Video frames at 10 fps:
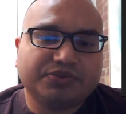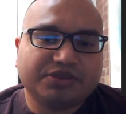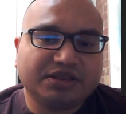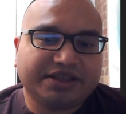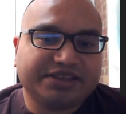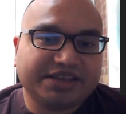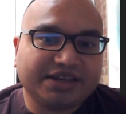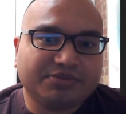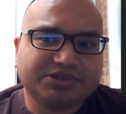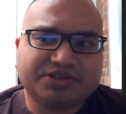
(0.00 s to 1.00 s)
like the
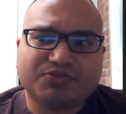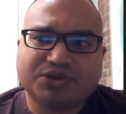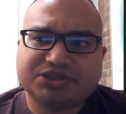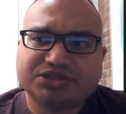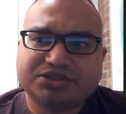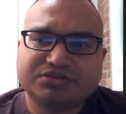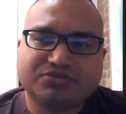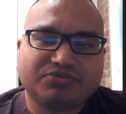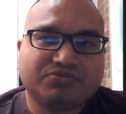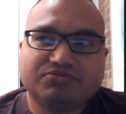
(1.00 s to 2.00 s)
animals, like which,
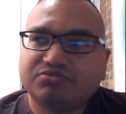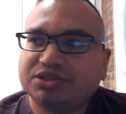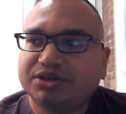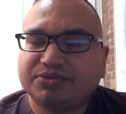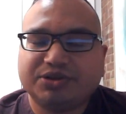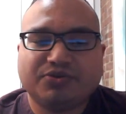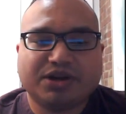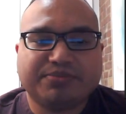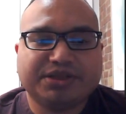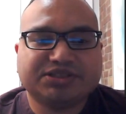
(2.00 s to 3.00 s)
we don't want
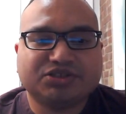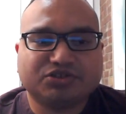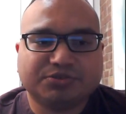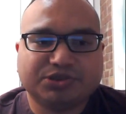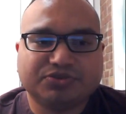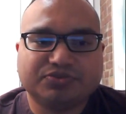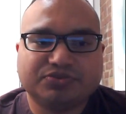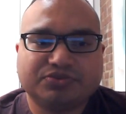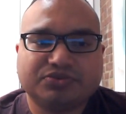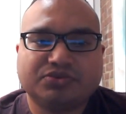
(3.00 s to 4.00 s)
to misattribute
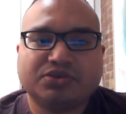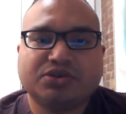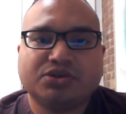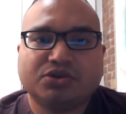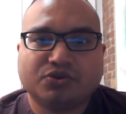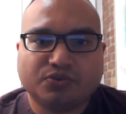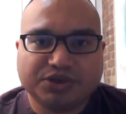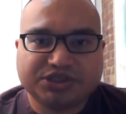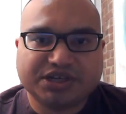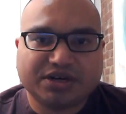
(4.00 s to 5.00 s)

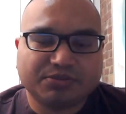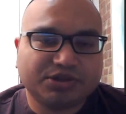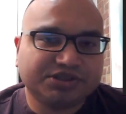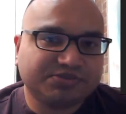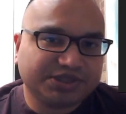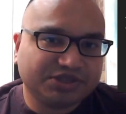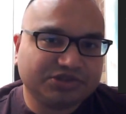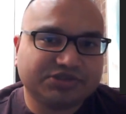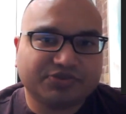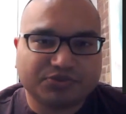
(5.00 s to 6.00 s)
which animal is being
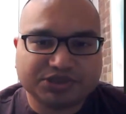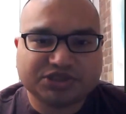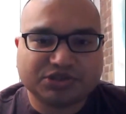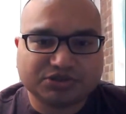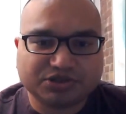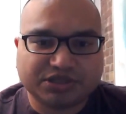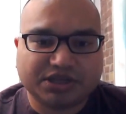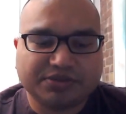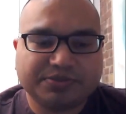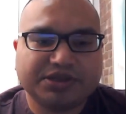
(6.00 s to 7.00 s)
used for which social type,
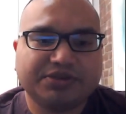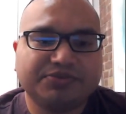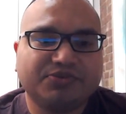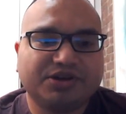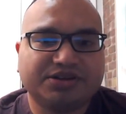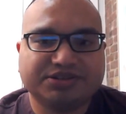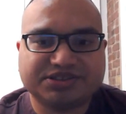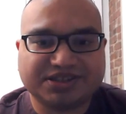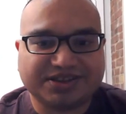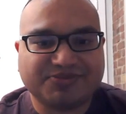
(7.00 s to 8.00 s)
and we want to
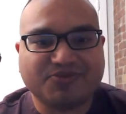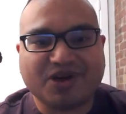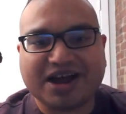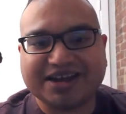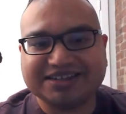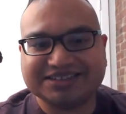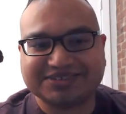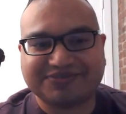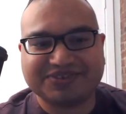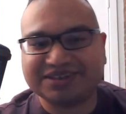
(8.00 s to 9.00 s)
understand, like, why does
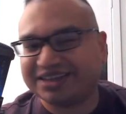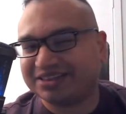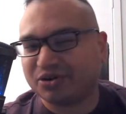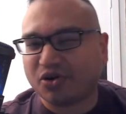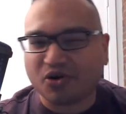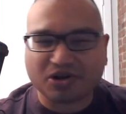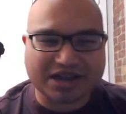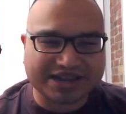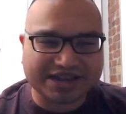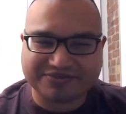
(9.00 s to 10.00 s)
it feel like they're all
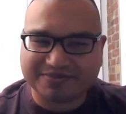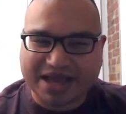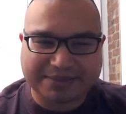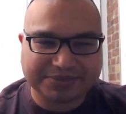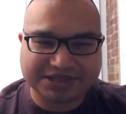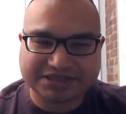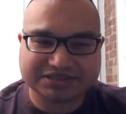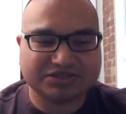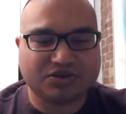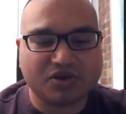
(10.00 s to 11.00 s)
kind of mapping
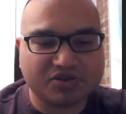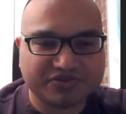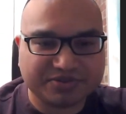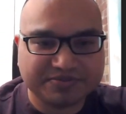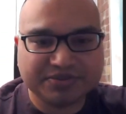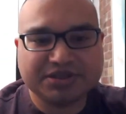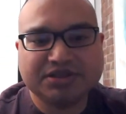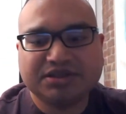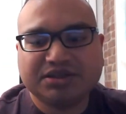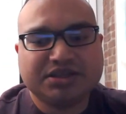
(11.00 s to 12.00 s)
to all of them
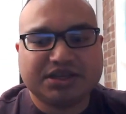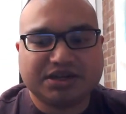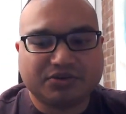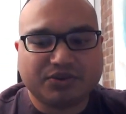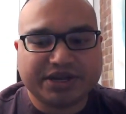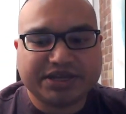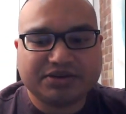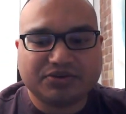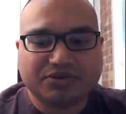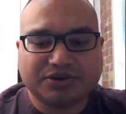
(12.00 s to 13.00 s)
in a way,
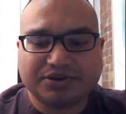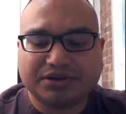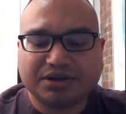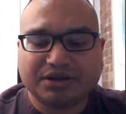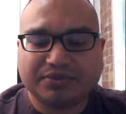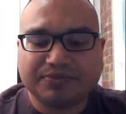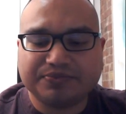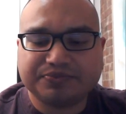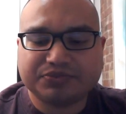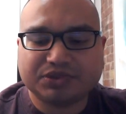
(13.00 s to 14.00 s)
or
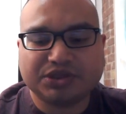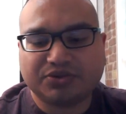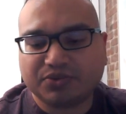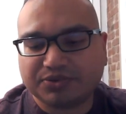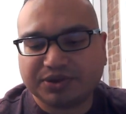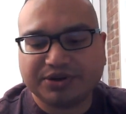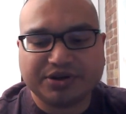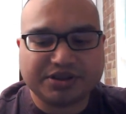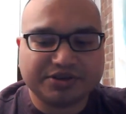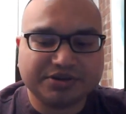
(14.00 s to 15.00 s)
one way or
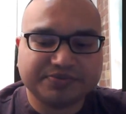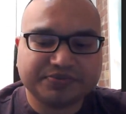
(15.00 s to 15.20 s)
another.